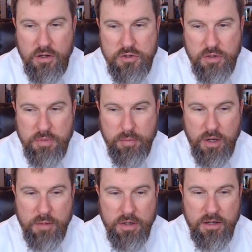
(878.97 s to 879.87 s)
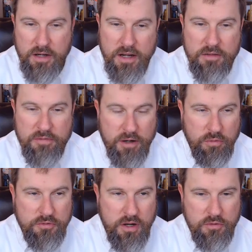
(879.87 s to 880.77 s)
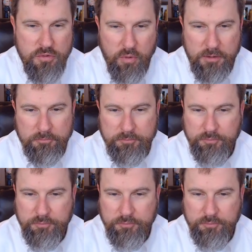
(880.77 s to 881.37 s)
shouldn't be prohibited in any federal territory.